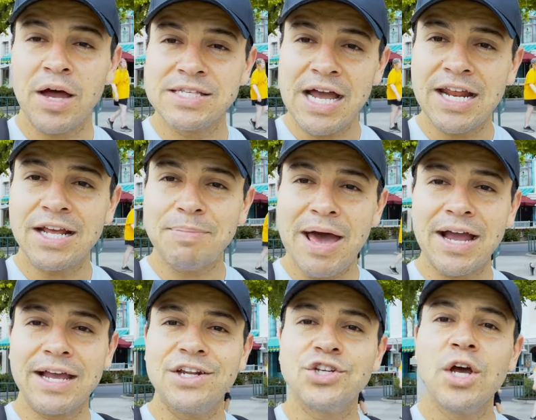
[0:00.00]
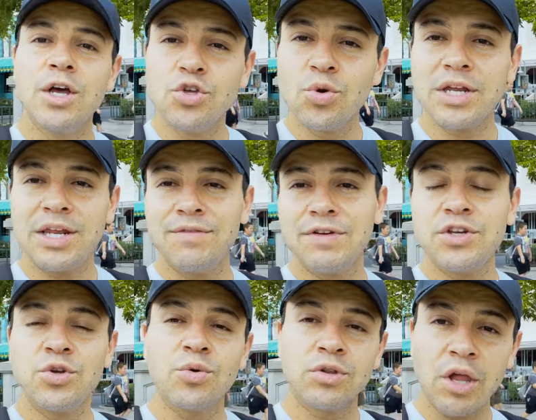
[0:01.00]
dining package. You can even
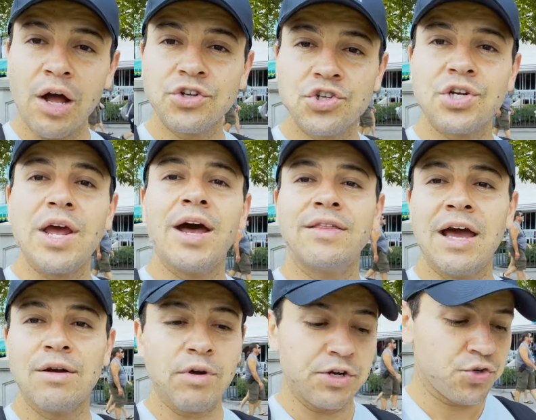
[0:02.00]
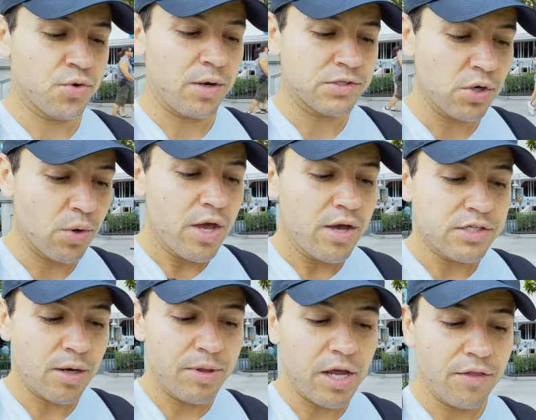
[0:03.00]
do lunch at that restaurant. So
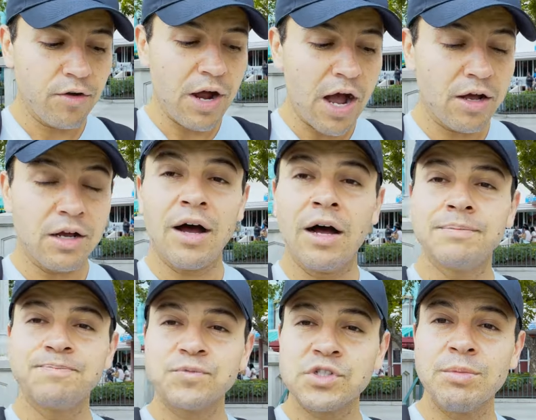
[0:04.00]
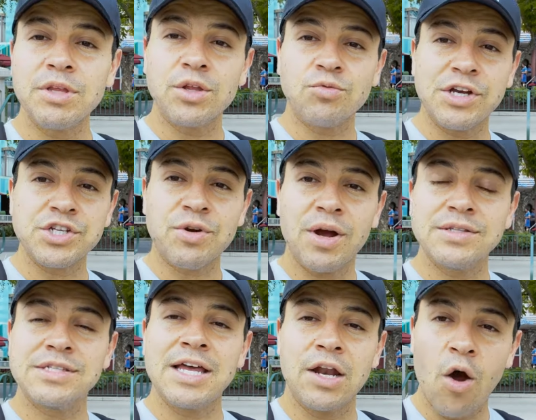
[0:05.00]
some of the other
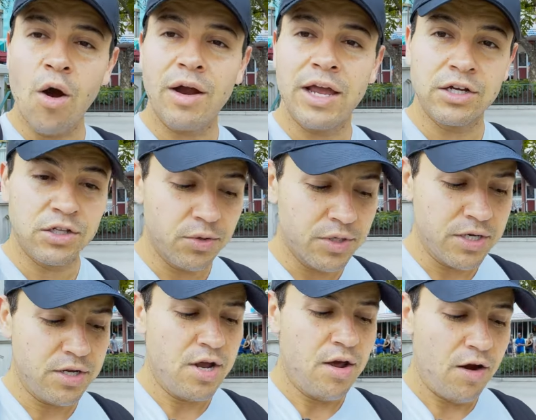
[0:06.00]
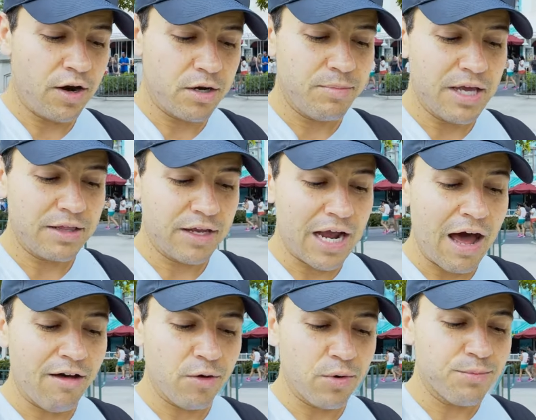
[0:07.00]
restaurants that are included are going to be the
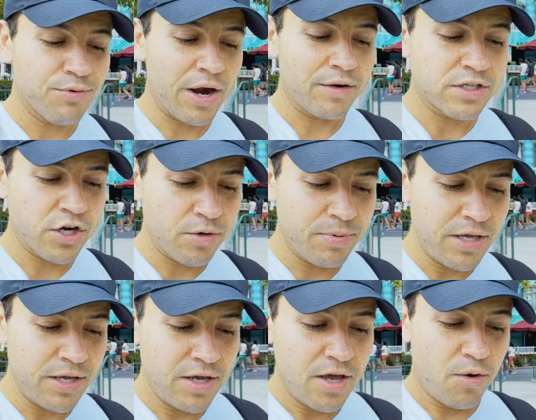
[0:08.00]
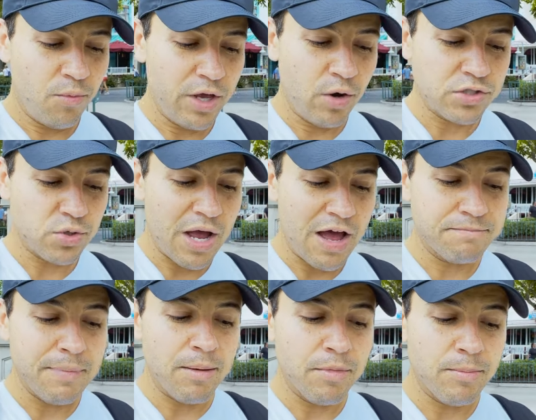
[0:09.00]
Hollywood Brown Derby. We also have
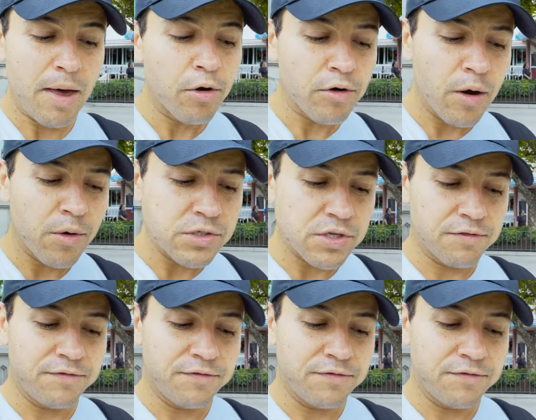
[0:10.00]
Mama Melrose,